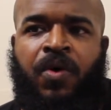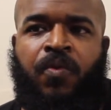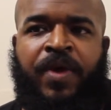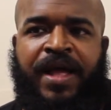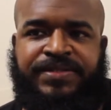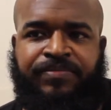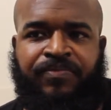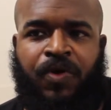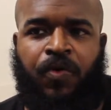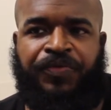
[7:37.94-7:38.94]
We got
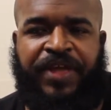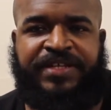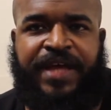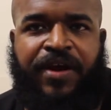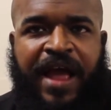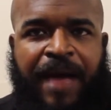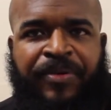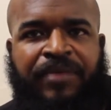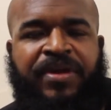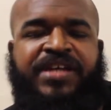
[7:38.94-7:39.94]
some cool things that are
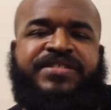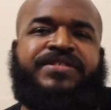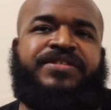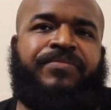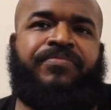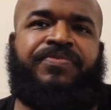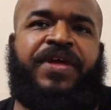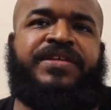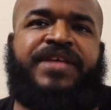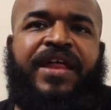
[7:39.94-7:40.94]
happening because of some
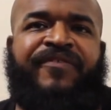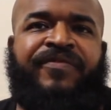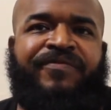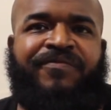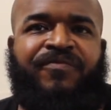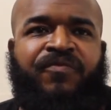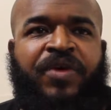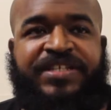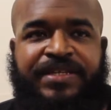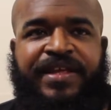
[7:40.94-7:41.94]
things that have
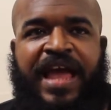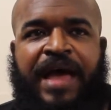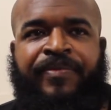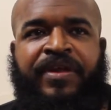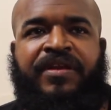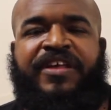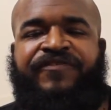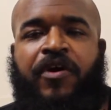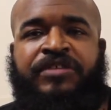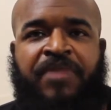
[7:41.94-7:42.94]
recently happened
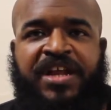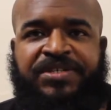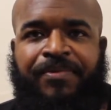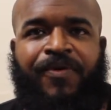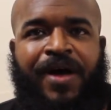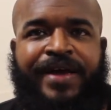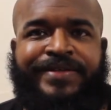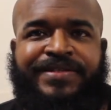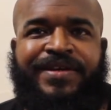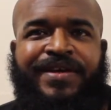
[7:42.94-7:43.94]
as far as
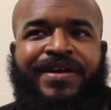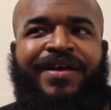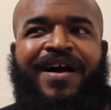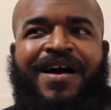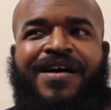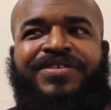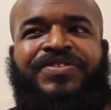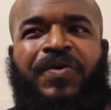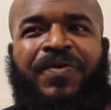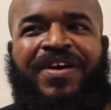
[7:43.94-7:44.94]
management-wise.
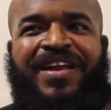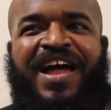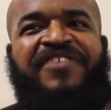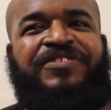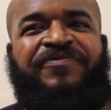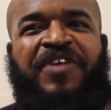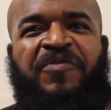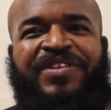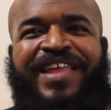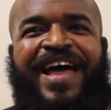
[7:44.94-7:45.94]
So we're going to have some
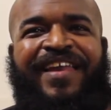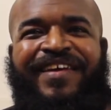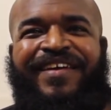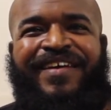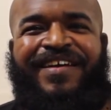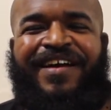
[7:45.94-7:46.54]
fun with that.